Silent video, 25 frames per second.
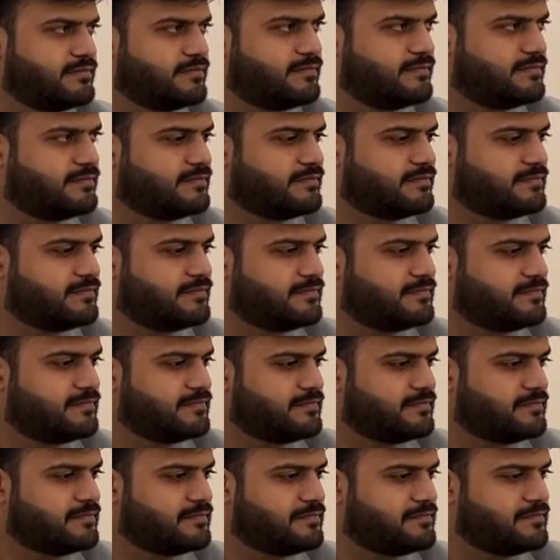
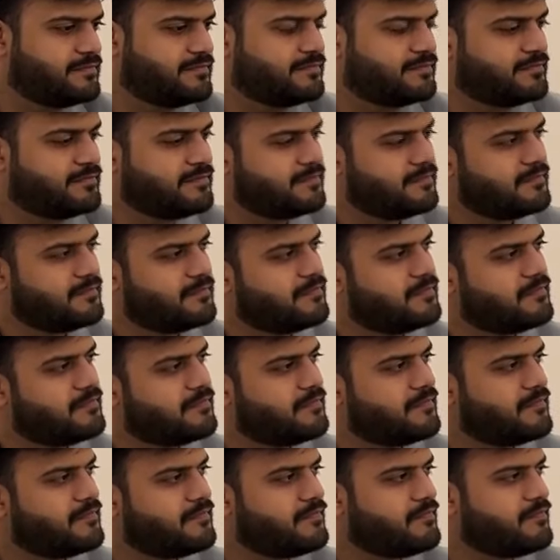
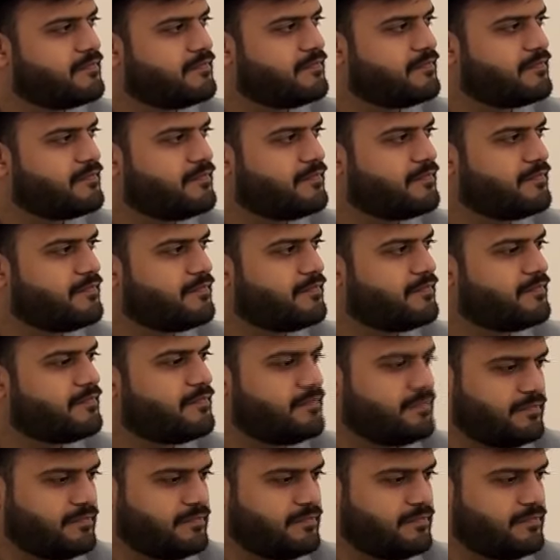No words are spoken by the person on screen.